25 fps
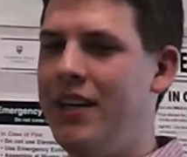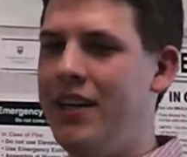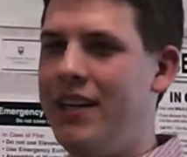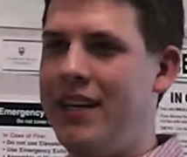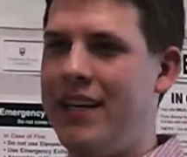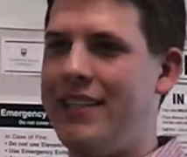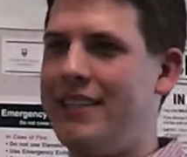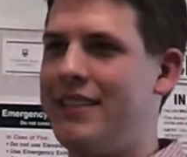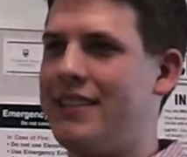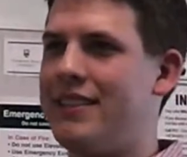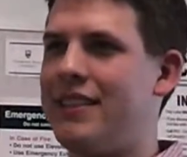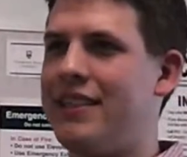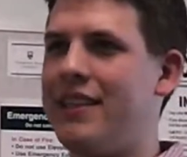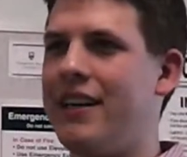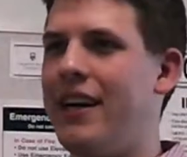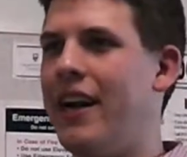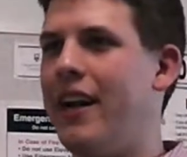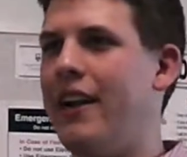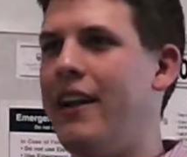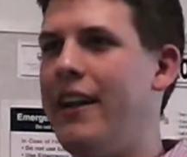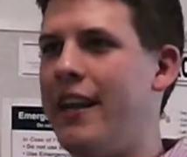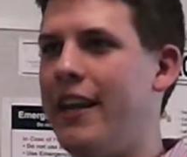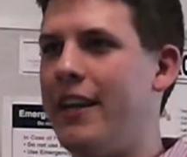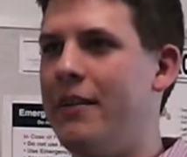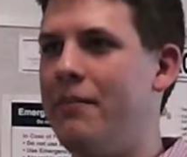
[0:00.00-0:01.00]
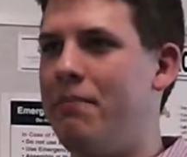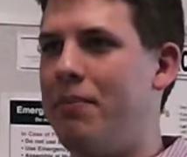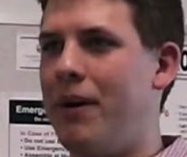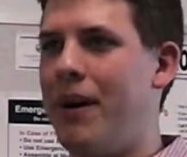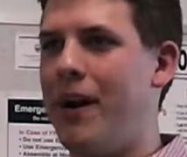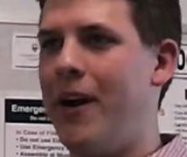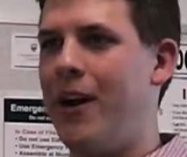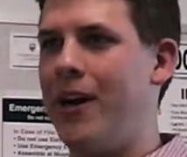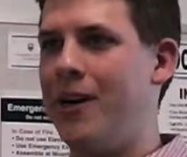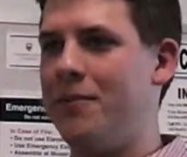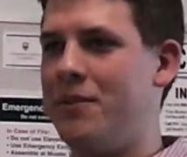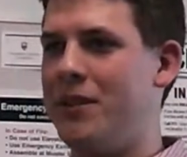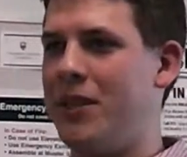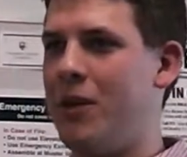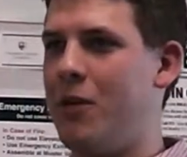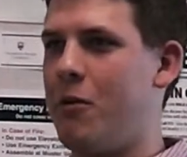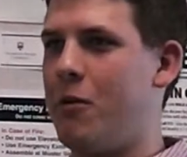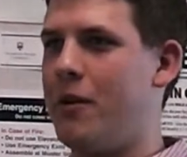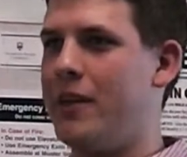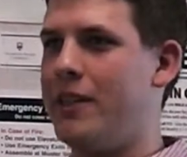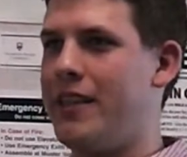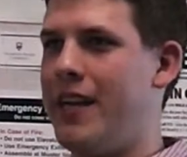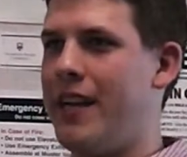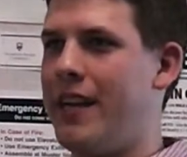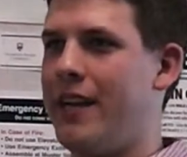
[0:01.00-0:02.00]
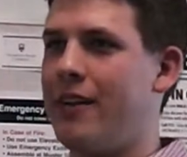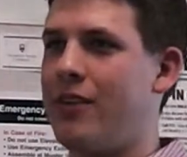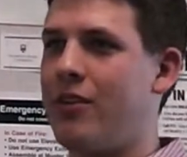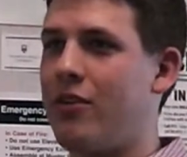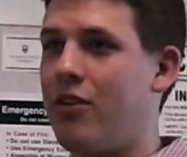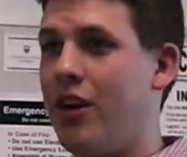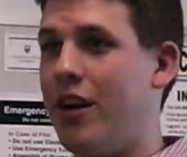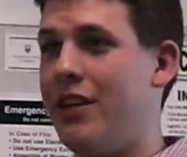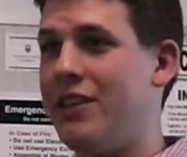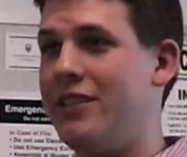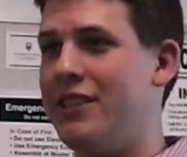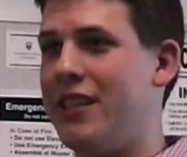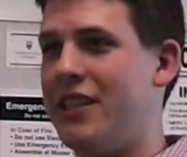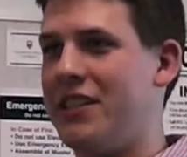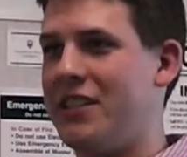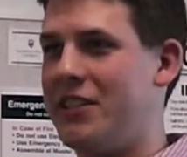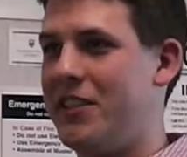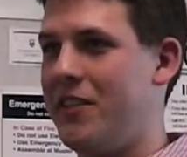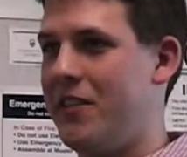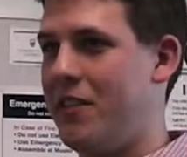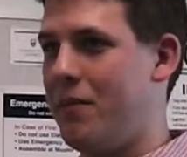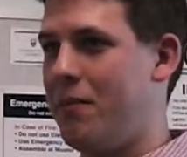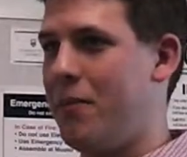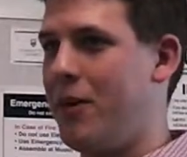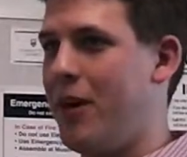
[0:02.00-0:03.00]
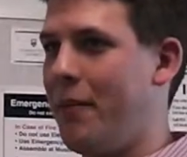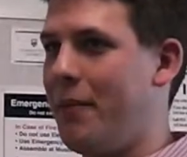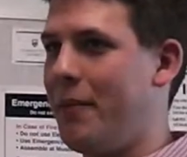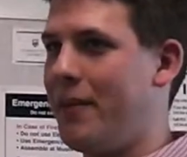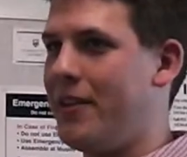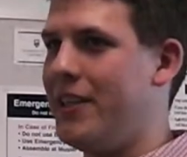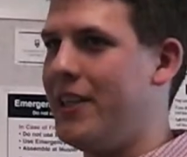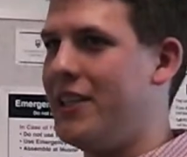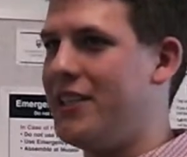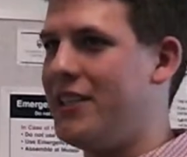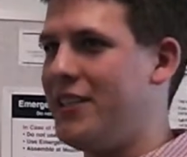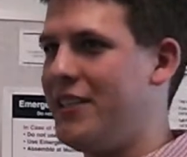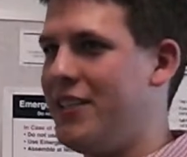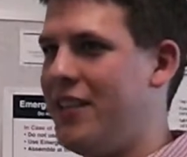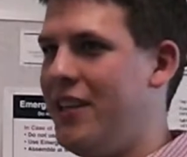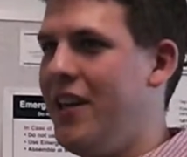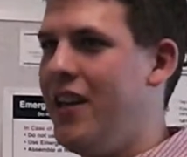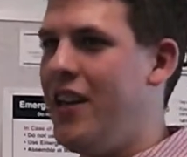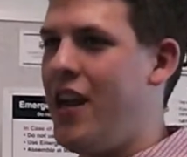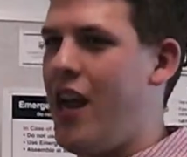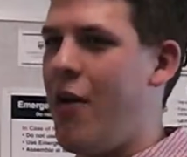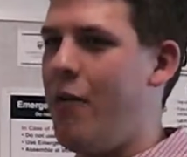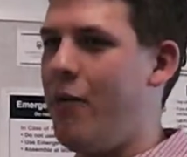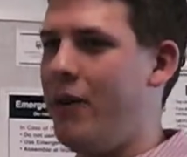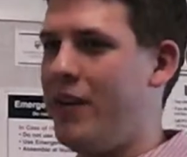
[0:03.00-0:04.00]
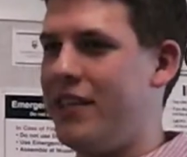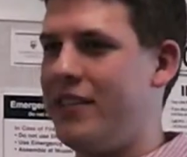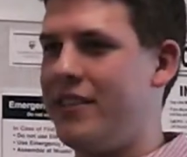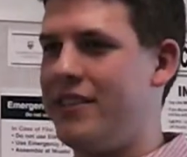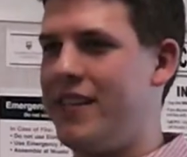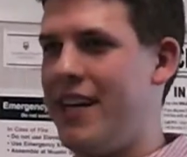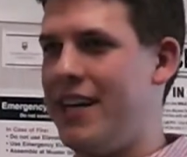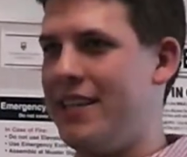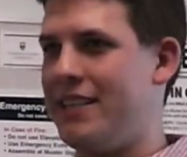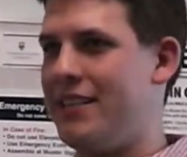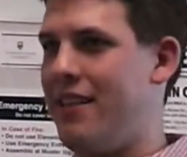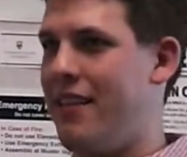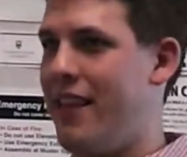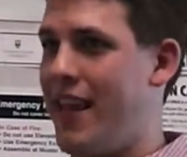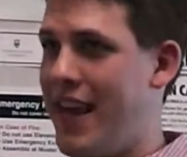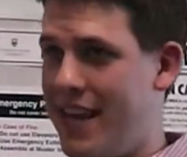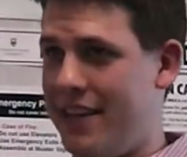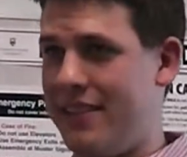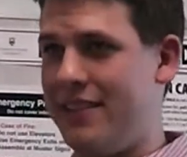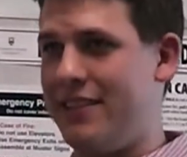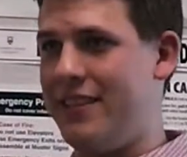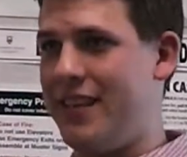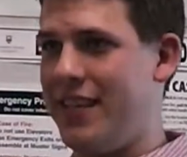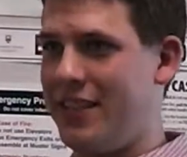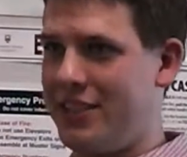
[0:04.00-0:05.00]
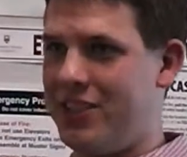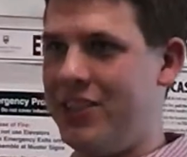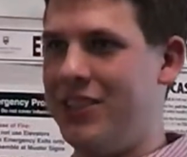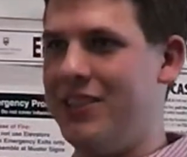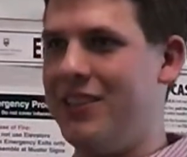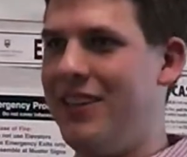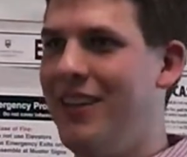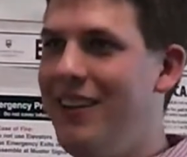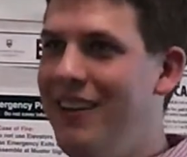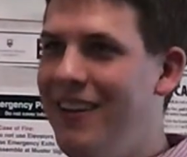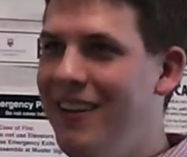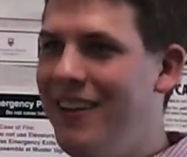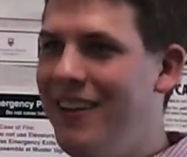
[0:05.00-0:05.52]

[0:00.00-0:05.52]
It's kind of like a biopsy where we take a cross-section of the population and we test that section.